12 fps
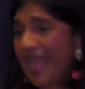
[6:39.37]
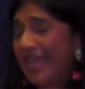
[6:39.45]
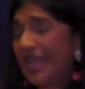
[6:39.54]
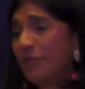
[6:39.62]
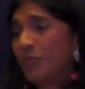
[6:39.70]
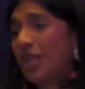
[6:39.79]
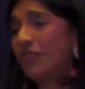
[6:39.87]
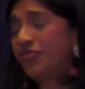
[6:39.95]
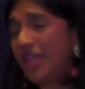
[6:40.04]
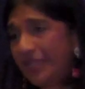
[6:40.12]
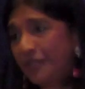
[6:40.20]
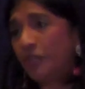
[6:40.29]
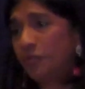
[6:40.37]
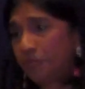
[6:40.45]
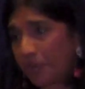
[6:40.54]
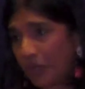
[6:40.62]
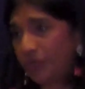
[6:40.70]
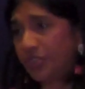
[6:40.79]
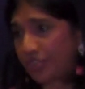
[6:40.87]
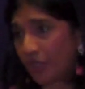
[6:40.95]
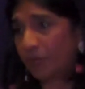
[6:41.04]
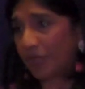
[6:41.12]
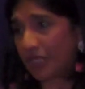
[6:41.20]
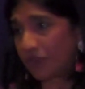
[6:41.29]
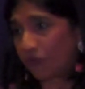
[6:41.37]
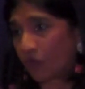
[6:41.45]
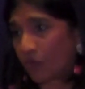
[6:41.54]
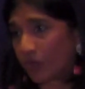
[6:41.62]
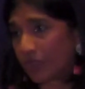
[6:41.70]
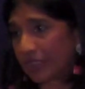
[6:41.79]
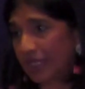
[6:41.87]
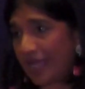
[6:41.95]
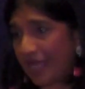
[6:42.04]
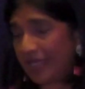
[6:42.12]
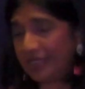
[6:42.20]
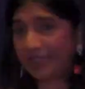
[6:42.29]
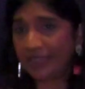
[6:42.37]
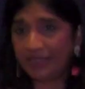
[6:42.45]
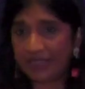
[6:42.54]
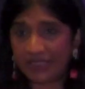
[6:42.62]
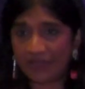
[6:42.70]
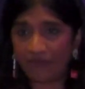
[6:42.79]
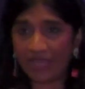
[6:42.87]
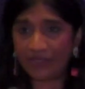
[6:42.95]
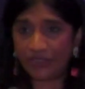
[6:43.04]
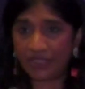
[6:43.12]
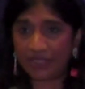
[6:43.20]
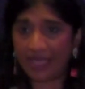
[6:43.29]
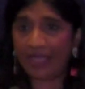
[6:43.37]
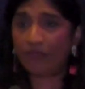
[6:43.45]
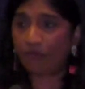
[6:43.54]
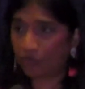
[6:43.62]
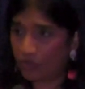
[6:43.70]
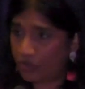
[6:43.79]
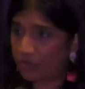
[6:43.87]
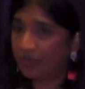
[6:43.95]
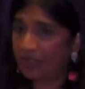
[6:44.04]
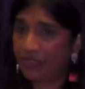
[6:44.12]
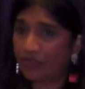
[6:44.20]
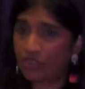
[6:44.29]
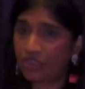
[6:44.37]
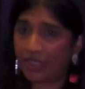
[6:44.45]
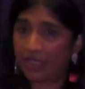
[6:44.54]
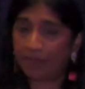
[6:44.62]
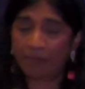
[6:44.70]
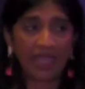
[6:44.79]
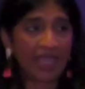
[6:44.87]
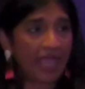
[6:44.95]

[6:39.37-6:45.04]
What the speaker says: And I want to thank you both so much for organizing this event today, for your leadership,